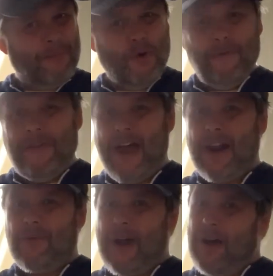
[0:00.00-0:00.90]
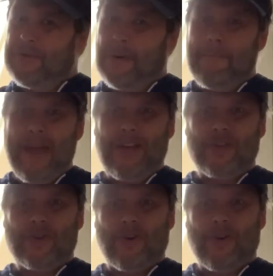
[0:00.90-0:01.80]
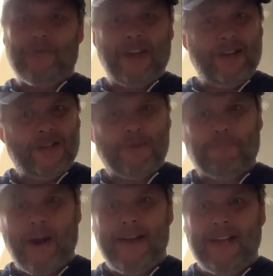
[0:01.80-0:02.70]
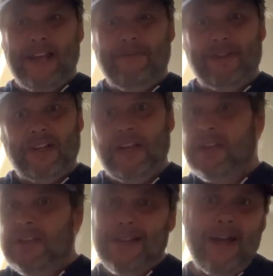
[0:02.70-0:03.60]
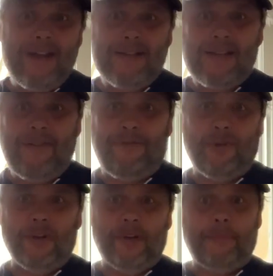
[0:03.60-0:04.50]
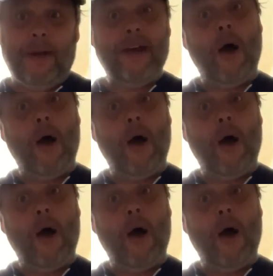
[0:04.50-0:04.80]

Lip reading: you move that around to make sure that it's spread evenly. You let it sit for a little